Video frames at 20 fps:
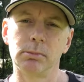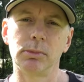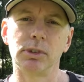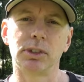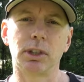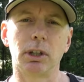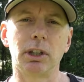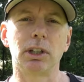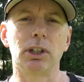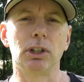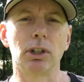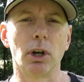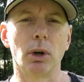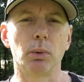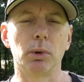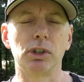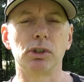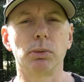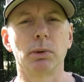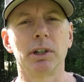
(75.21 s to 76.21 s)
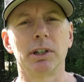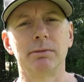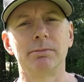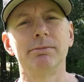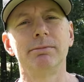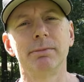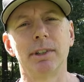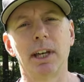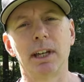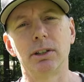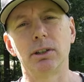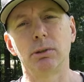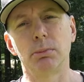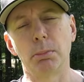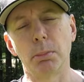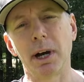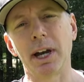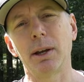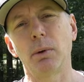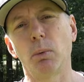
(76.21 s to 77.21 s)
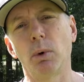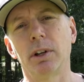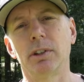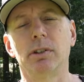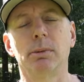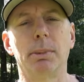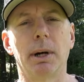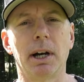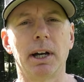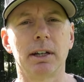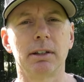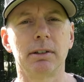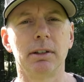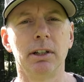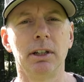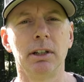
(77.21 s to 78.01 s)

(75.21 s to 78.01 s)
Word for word: so that you know which one that you might want to buy.